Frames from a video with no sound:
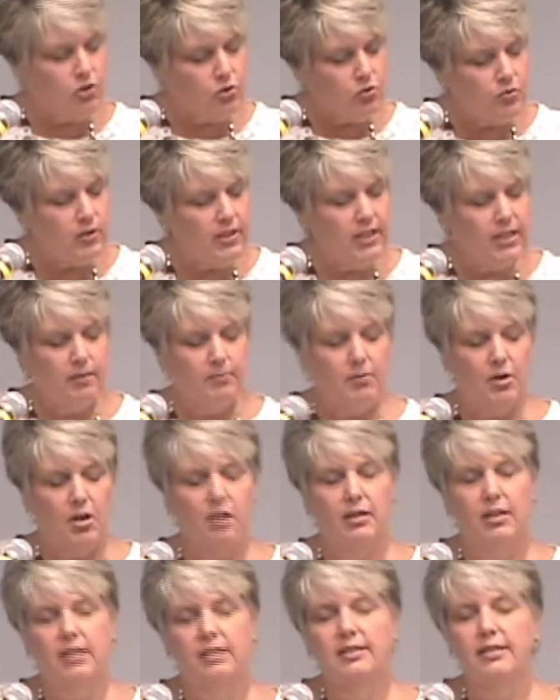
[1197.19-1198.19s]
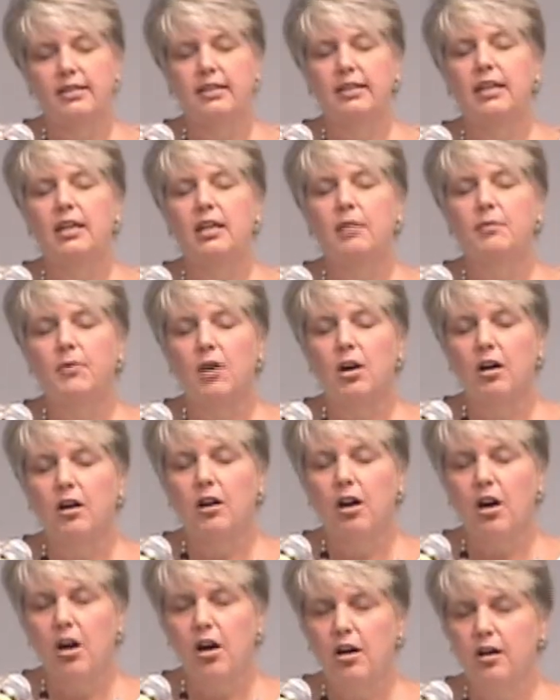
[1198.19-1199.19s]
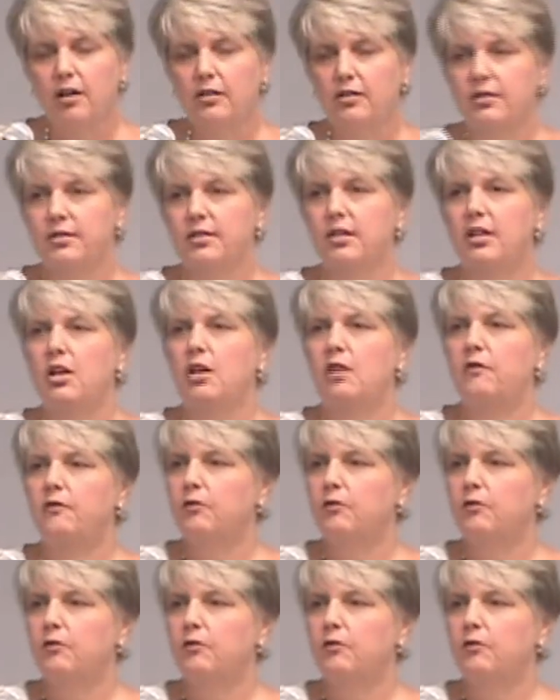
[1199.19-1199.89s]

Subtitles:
The tricky part is to keep our hearts